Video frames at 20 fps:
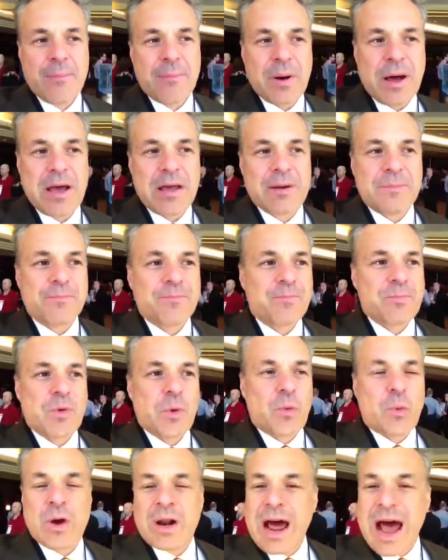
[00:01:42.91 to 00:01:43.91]
But
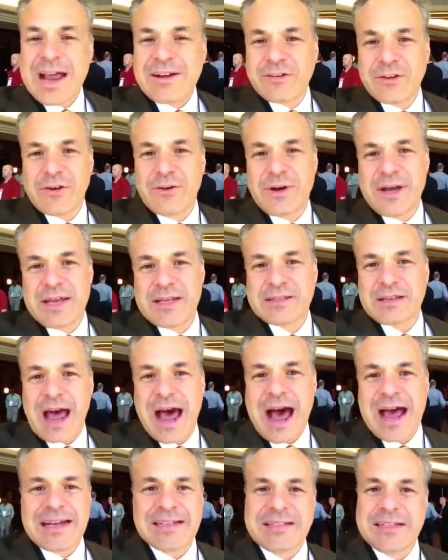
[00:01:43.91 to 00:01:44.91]
what I do is
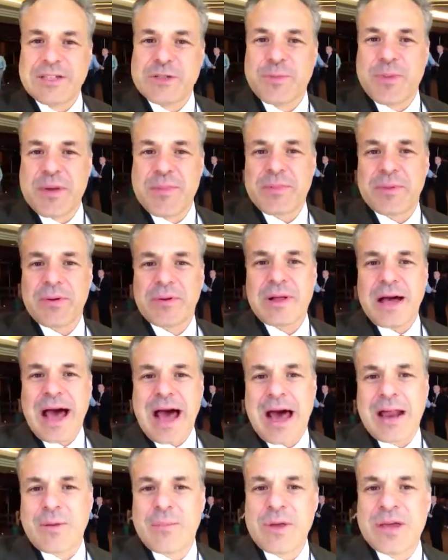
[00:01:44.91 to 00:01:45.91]
I teach people
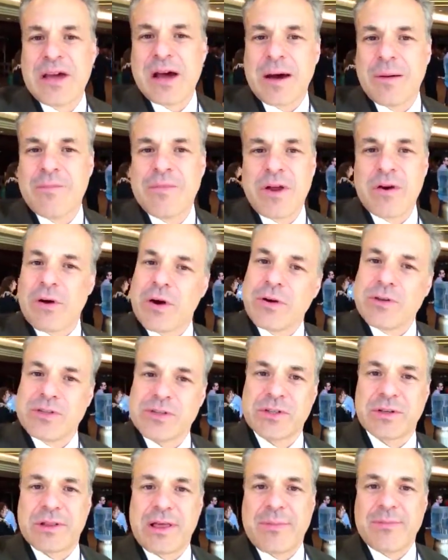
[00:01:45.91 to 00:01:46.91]
how to become their own
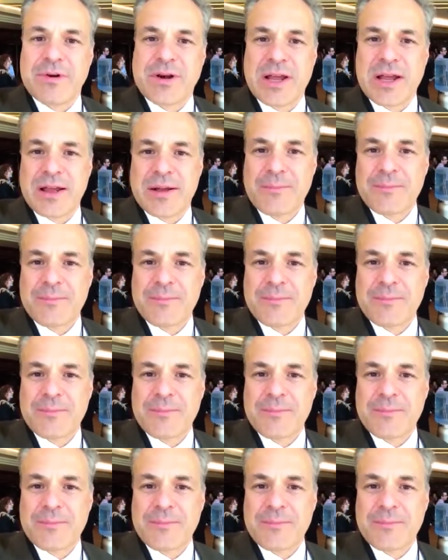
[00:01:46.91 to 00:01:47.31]
celebrity